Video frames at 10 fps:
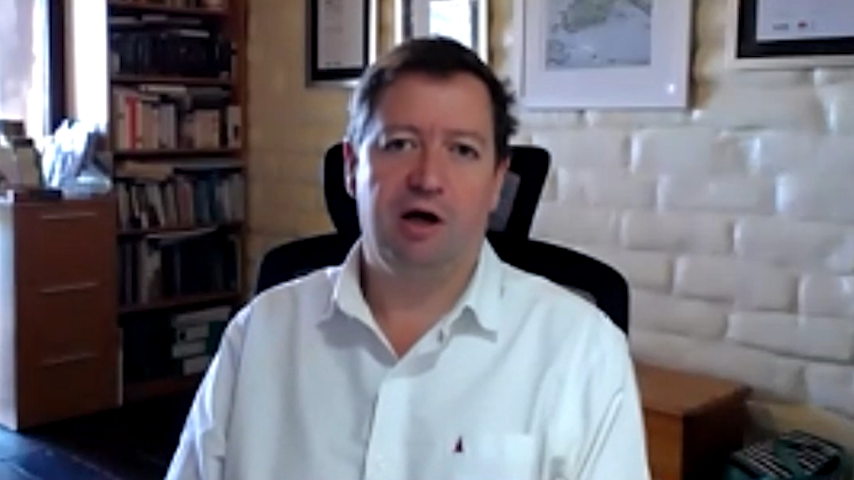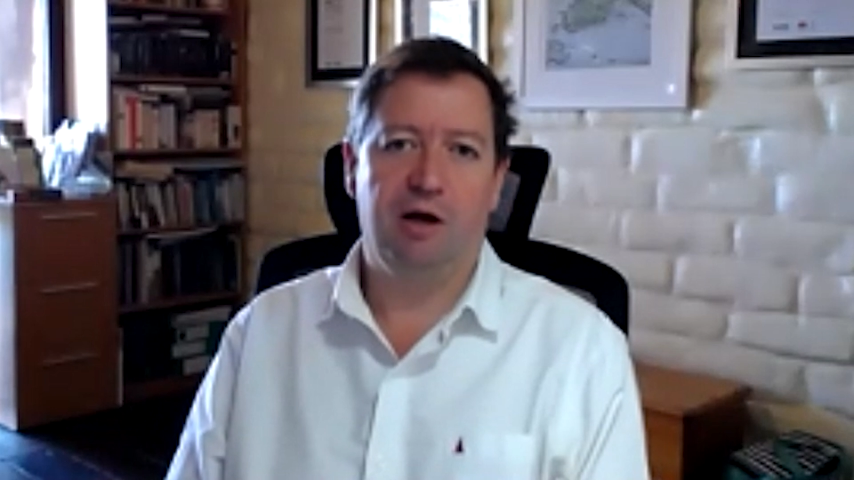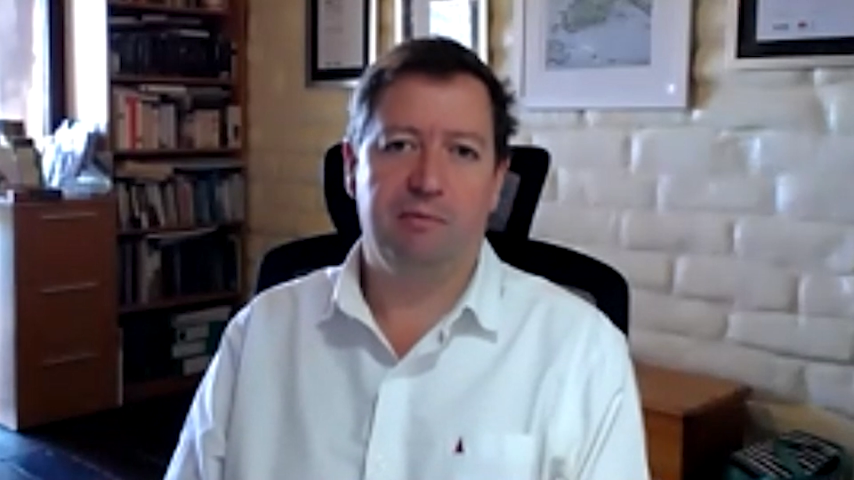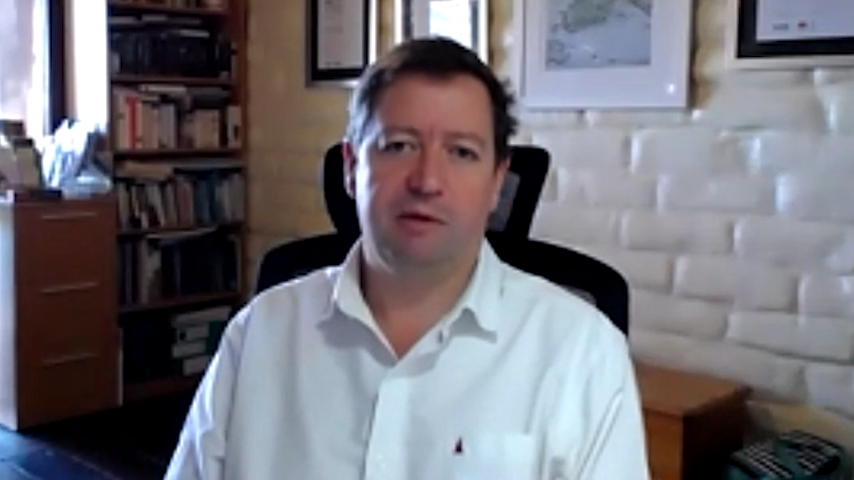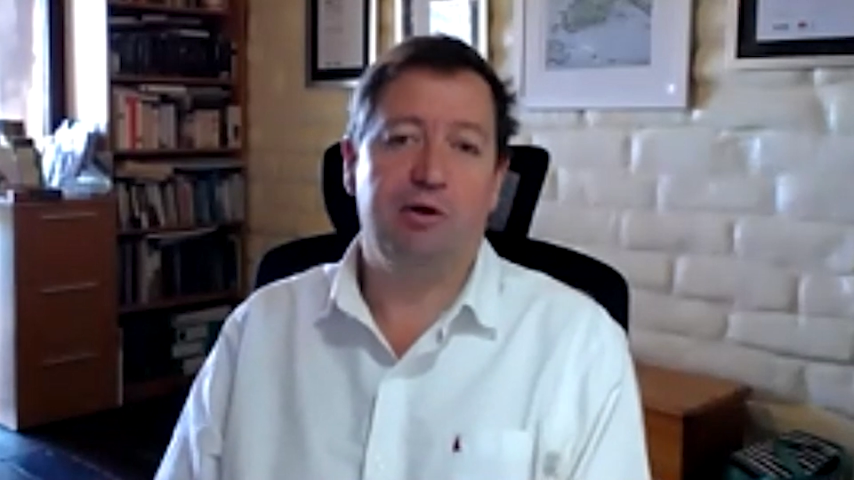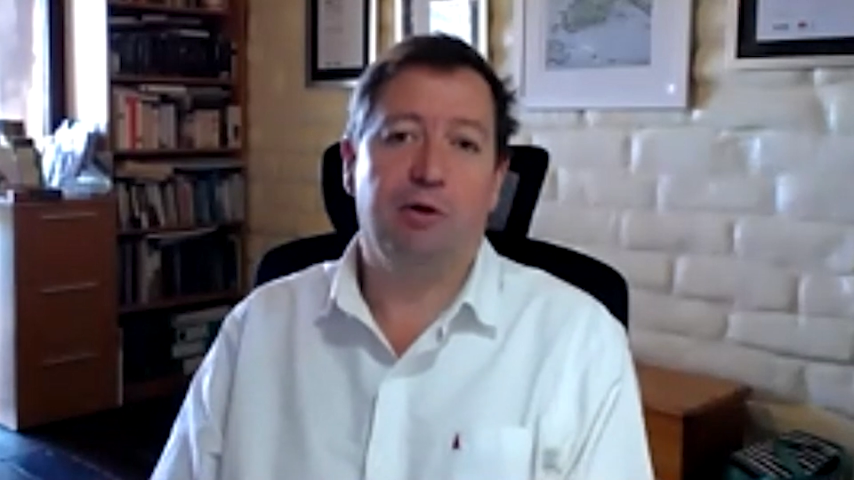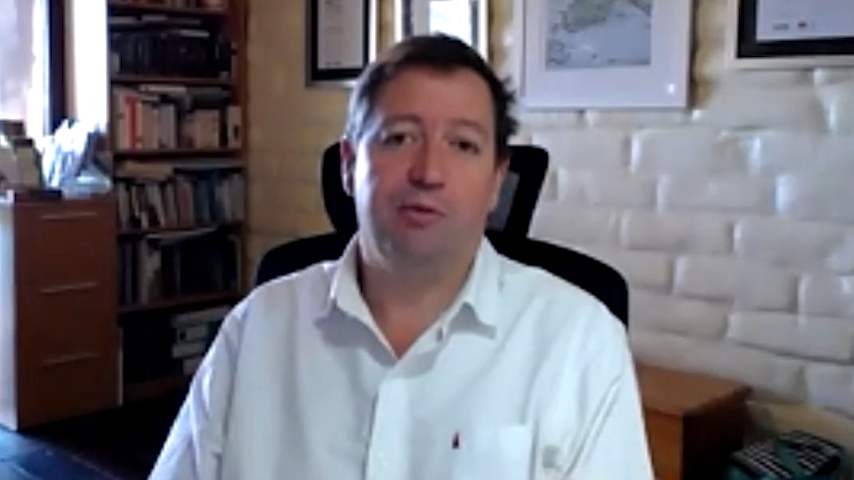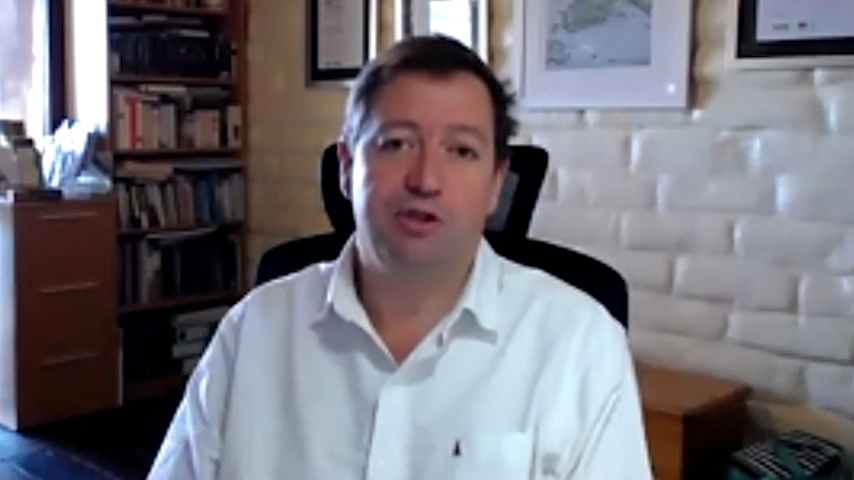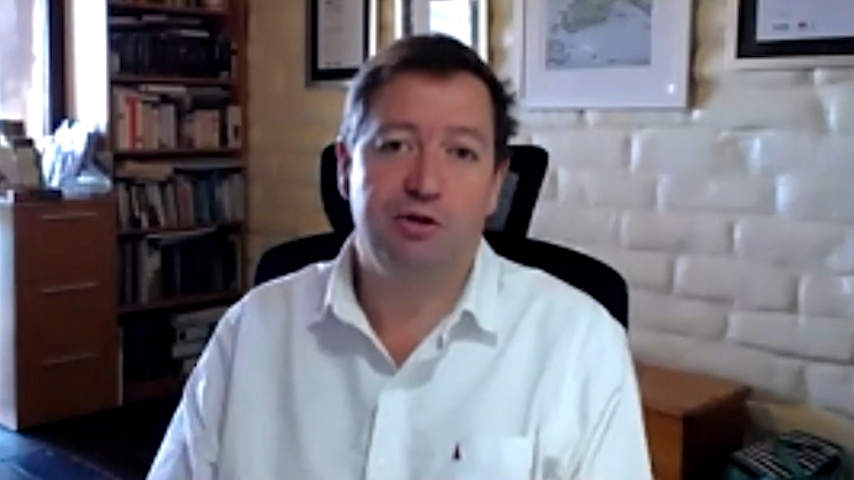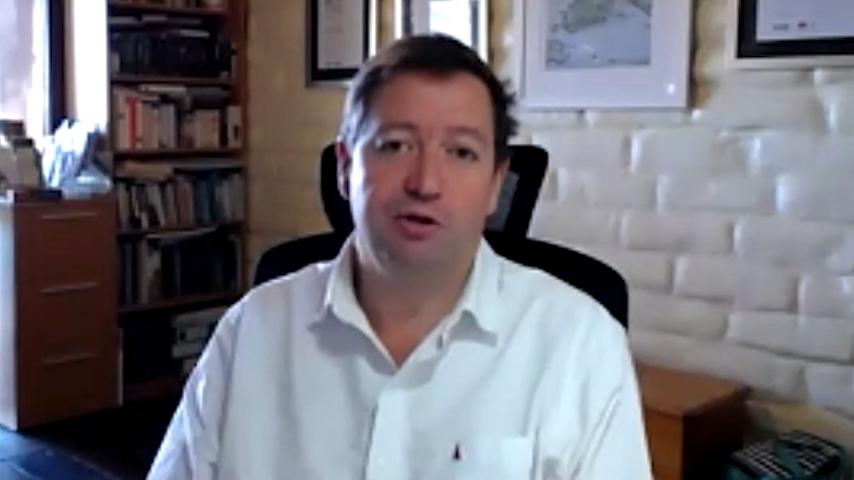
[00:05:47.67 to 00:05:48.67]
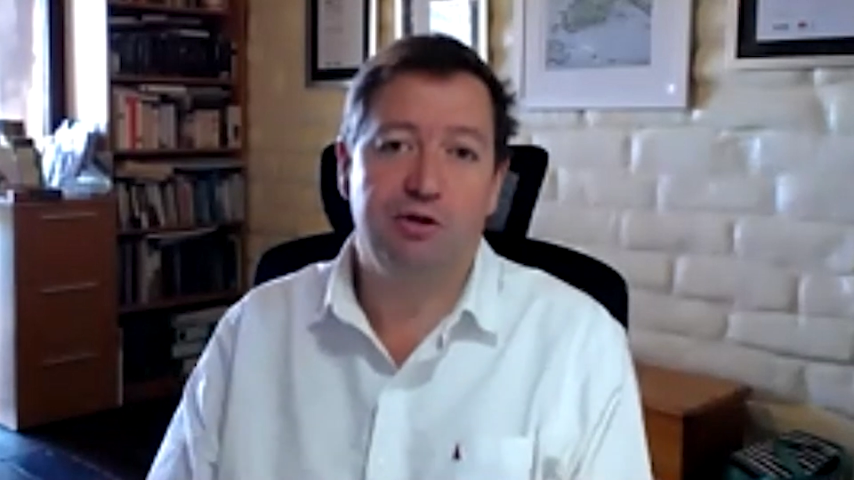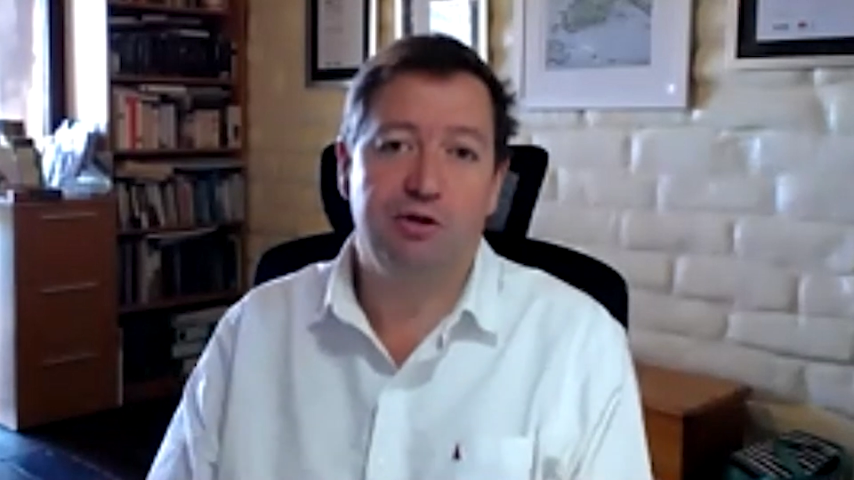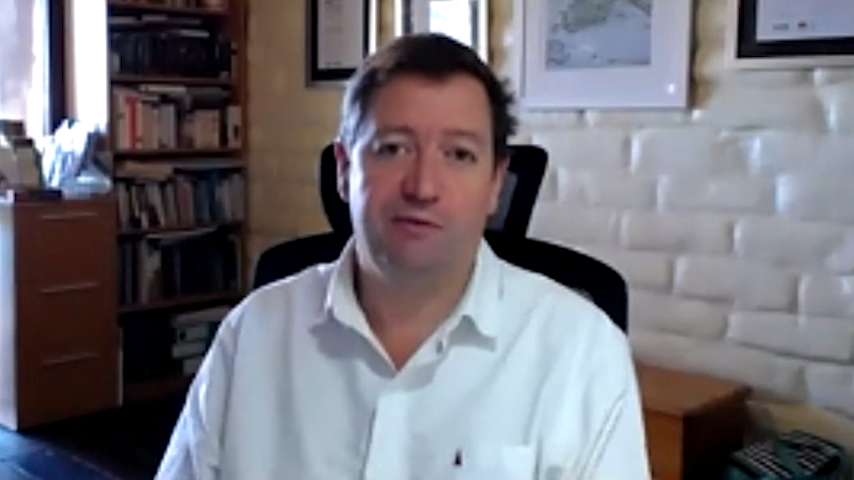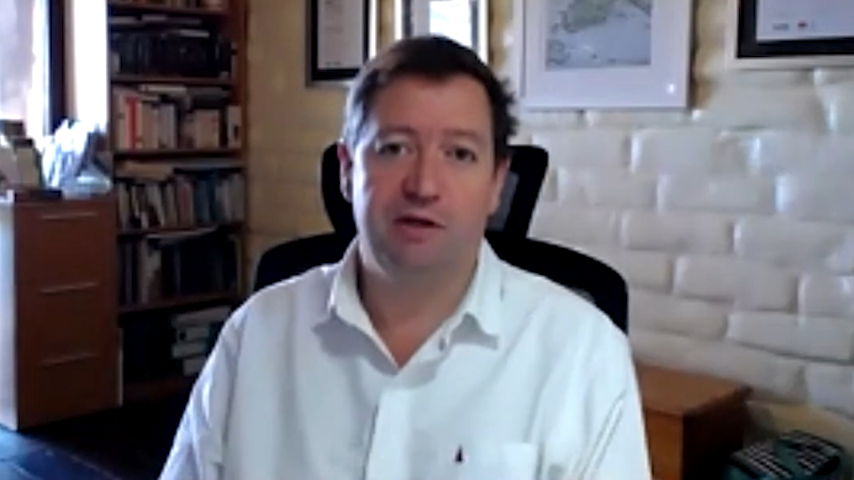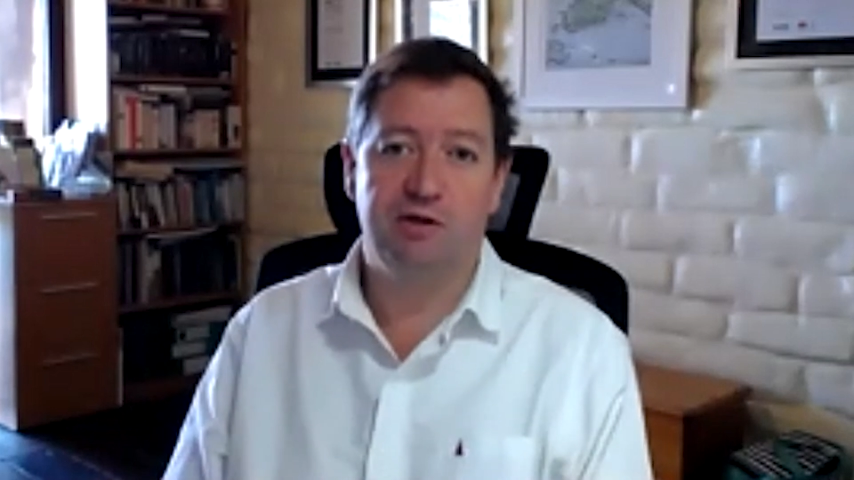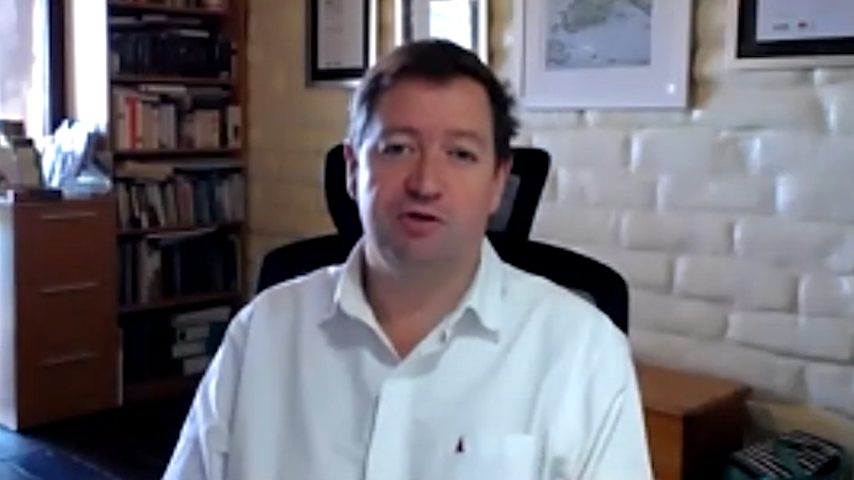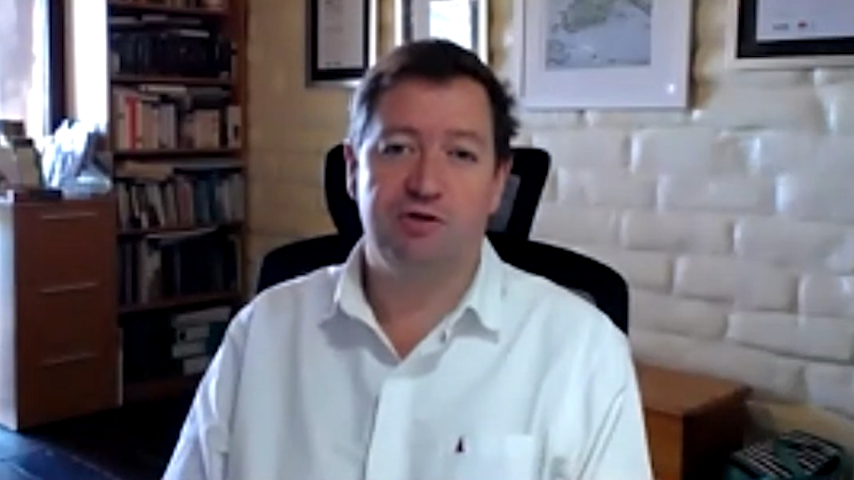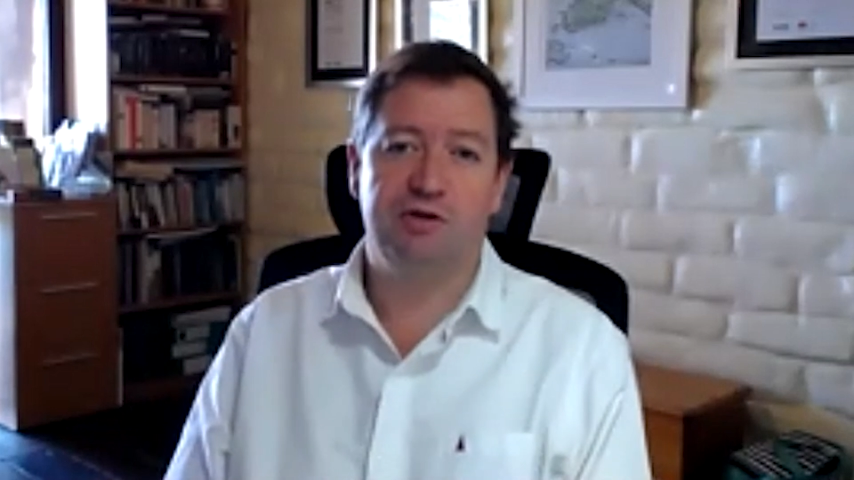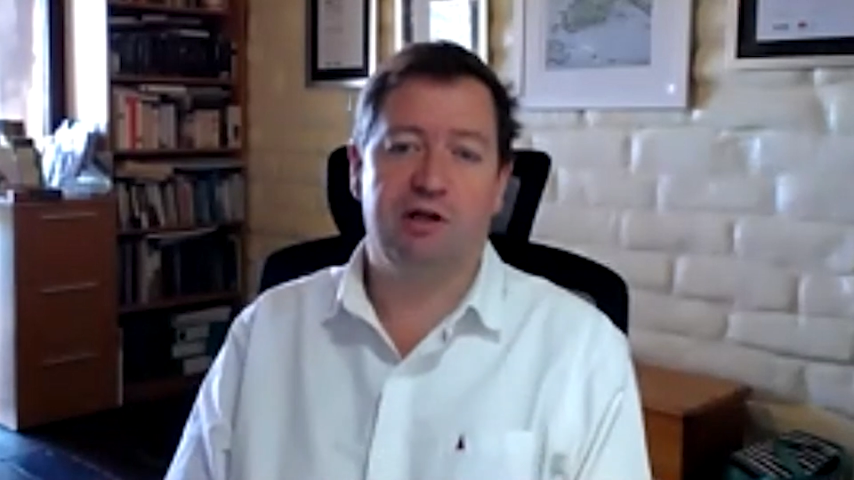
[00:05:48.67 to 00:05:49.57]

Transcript: keep the opportunity for the industry alive.